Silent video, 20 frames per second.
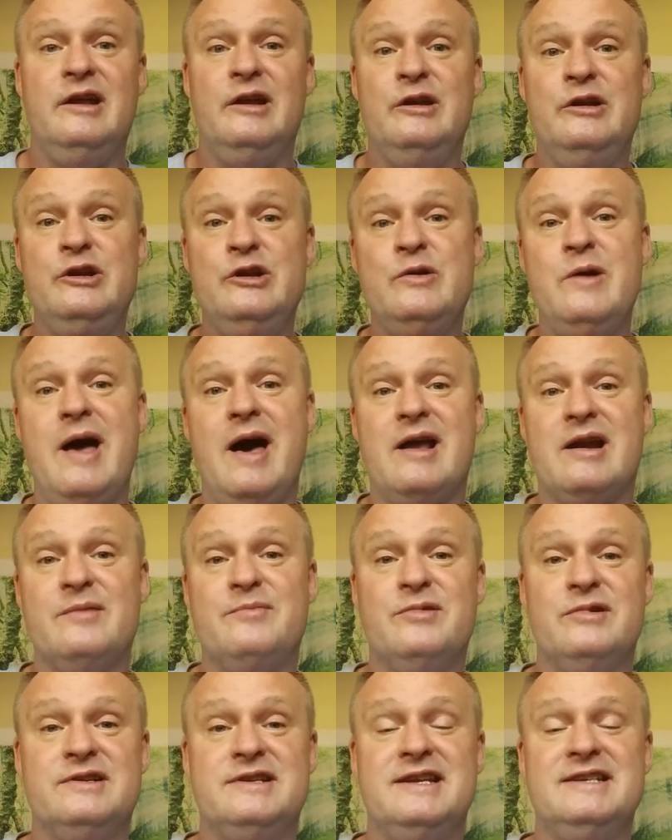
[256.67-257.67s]
knew how to
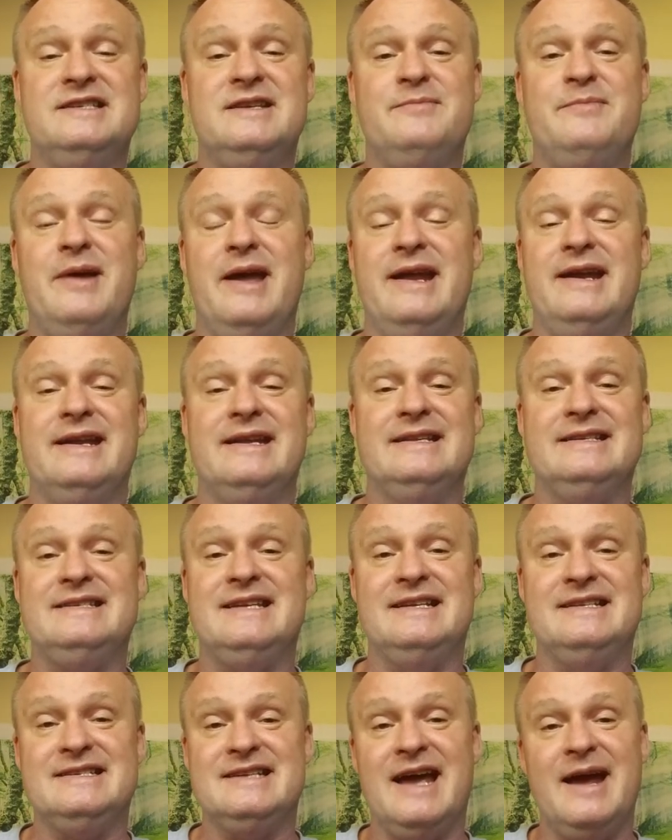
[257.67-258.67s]
participate in,
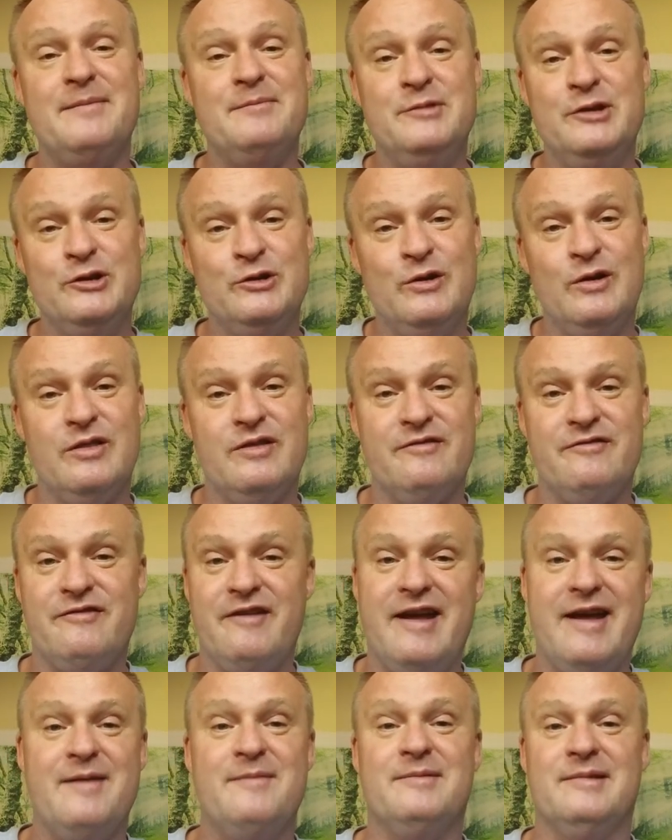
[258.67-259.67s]
since I'm new to the
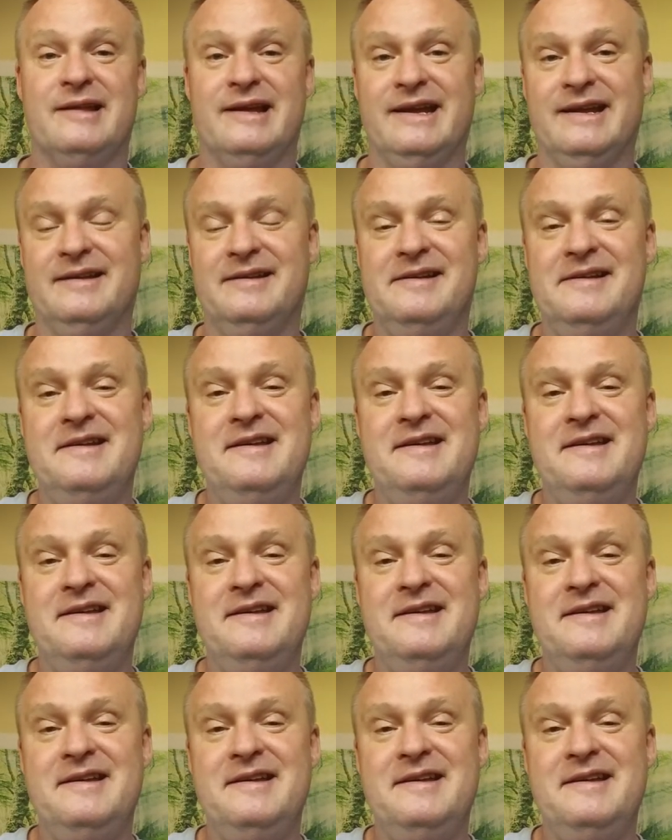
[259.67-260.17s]
family.